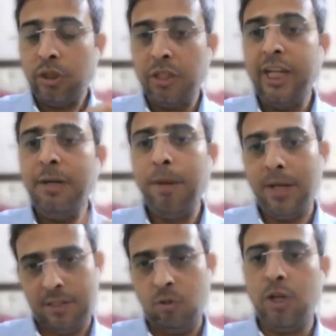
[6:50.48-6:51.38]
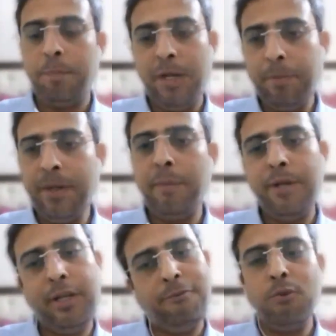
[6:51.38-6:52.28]
you 13 plus, okay,
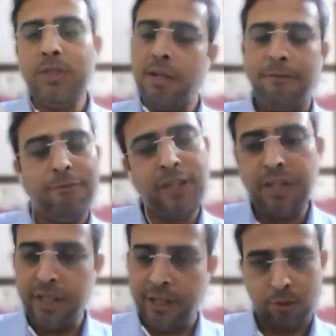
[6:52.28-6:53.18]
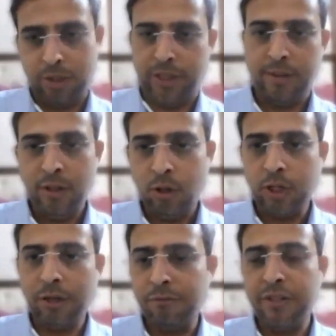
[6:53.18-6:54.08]
pre-primary, if you say 15 years only,
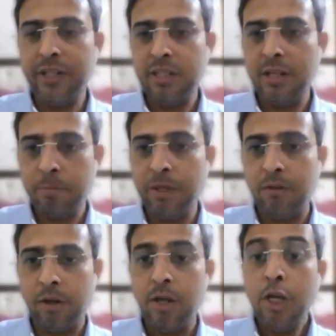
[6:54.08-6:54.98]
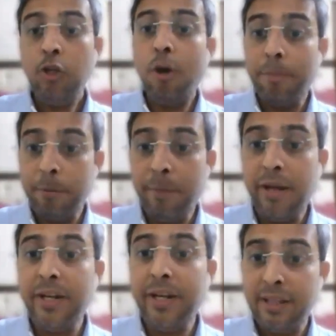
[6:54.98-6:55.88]
okay, 15 years period, you
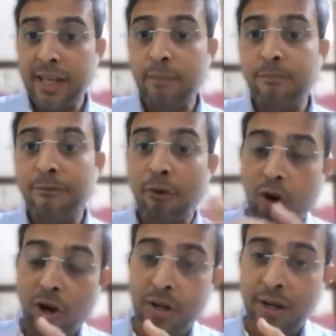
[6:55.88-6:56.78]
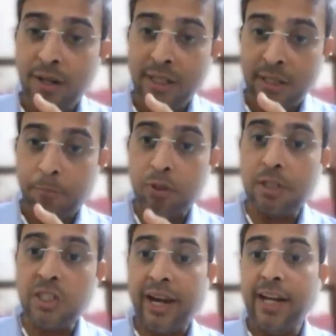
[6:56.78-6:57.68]
are preparing them for,
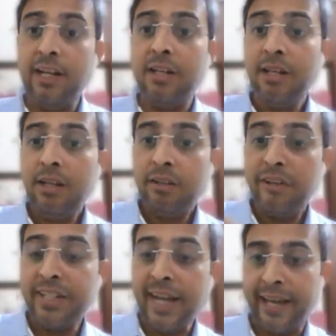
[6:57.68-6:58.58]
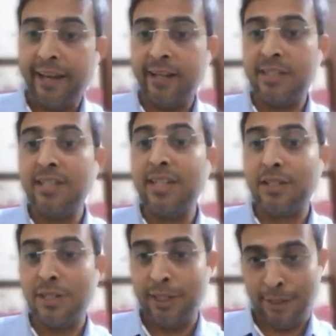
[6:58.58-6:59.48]
suppose a child
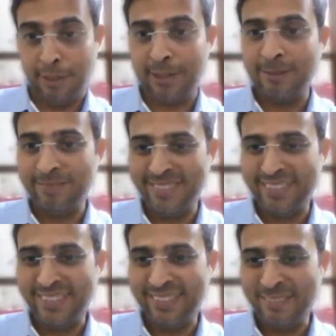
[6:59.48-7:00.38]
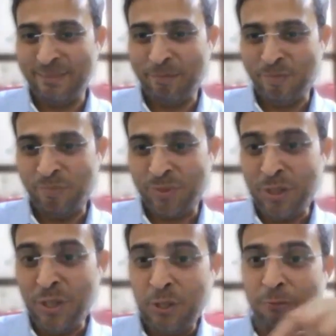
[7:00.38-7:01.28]
retires in 60 years.
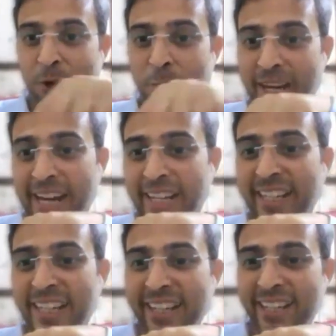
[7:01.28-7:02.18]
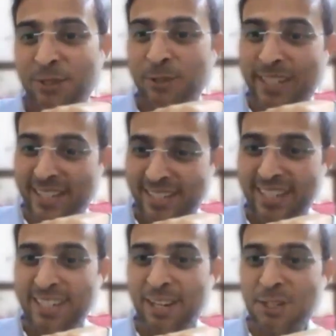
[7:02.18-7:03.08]
So from 18 years to
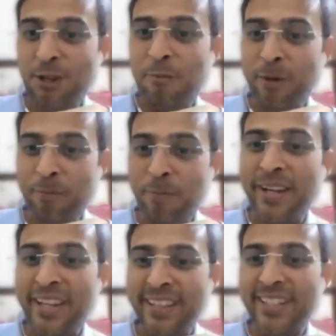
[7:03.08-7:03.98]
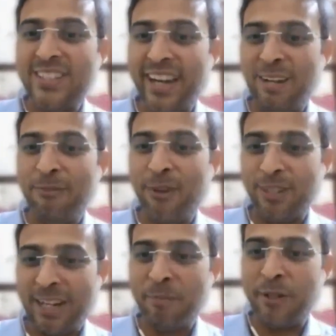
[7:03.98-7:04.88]
60 years, you're preparing the child